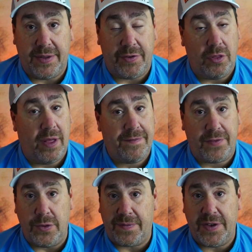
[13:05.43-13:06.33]
If you love
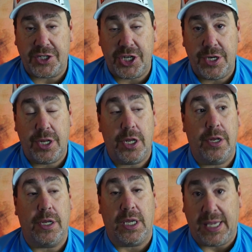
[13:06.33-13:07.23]
fluke fishing,
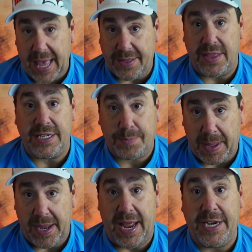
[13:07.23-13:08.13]
get this
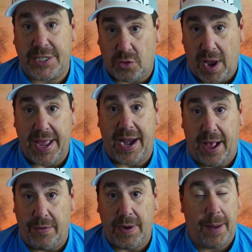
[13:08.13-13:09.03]
bait and try it out.